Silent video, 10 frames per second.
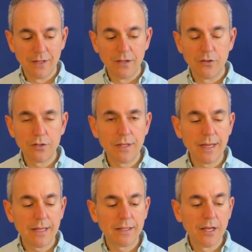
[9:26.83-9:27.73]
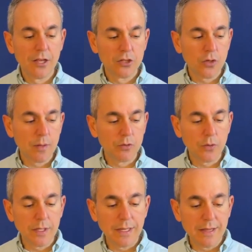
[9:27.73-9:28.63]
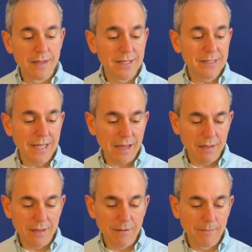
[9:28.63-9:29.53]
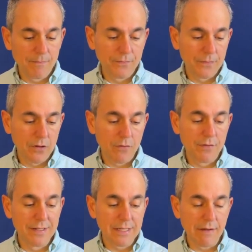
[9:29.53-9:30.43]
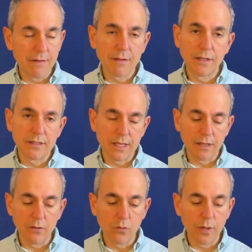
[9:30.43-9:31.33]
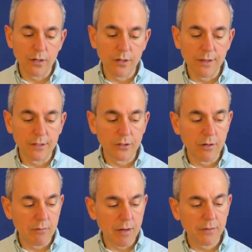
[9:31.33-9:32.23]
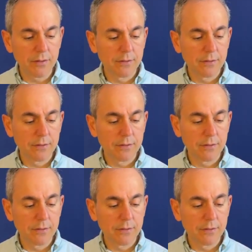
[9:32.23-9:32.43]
You see that? So I'm doing this 10th of this 7th, let's say we're in the turnaround,